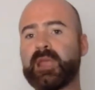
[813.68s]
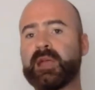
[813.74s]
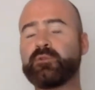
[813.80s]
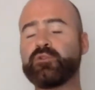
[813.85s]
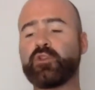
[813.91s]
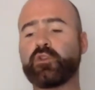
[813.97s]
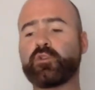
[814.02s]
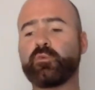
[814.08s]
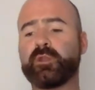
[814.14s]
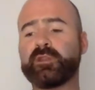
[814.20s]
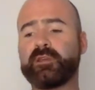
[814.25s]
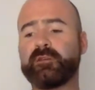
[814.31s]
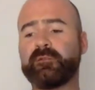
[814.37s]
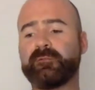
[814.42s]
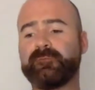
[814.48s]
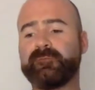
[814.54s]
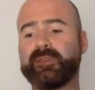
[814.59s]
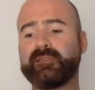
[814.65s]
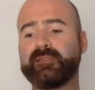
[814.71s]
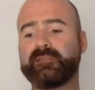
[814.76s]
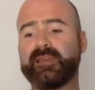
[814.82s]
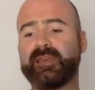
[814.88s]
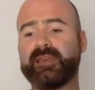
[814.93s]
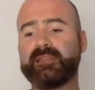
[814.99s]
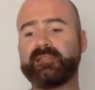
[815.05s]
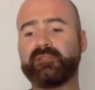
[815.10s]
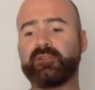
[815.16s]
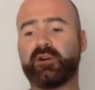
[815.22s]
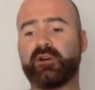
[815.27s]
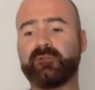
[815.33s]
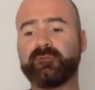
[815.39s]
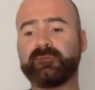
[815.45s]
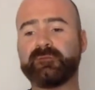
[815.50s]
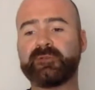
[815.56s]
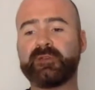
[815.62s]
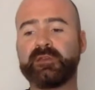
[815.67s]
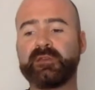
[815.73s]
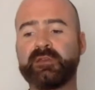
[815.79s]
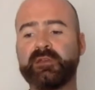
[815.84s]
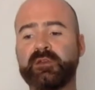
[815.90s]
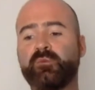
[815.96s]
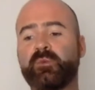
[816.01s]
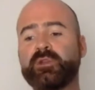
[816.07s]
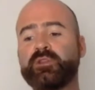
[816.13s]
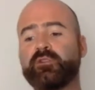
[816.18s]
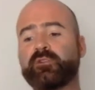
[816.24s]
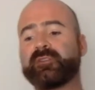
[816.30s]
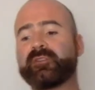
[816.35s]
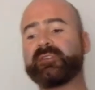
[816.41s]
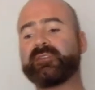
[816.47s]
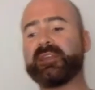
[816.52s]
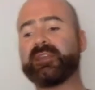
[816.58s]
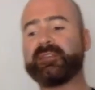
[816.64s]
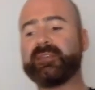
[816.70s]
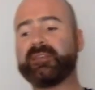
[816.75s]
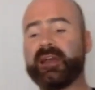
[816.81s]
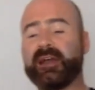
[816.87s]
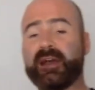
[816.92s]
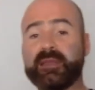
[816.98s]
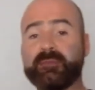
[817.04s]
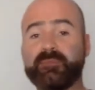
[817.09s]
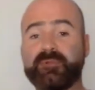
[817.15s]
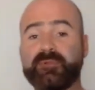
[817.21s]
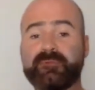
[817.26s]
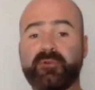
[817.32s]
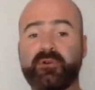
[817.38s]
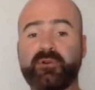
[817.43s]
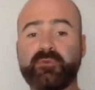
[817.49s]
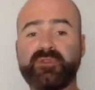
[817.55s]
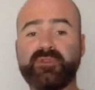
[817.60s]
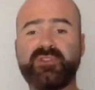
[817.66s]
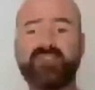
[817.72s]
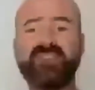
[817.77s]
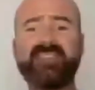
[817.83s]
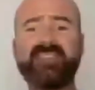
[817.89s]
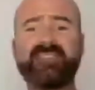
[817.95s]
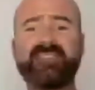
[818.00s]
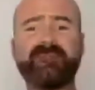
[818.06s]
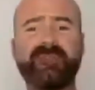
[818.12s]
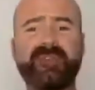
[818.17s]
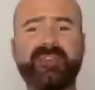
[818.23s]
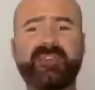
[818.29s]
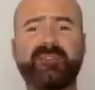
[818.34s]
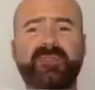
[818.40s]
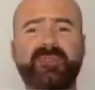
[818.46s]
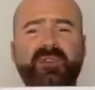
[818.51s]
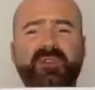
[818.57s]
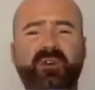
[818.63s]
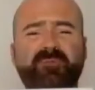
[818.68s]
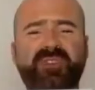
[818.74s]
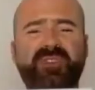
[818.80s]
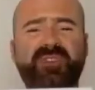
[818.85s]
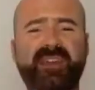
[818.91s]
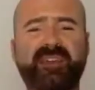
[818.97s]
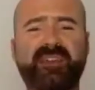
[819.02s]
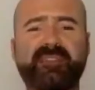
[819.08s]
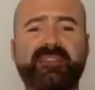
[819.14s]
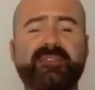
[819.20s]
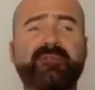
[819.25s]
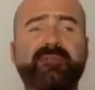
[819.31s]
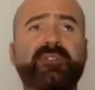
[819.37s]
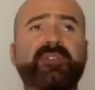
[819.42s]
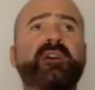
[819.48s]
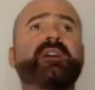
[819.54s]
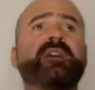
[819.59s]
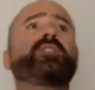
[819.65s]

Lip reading: And just one little thing to end off. When you're setting high performance, you need to think of the objectives.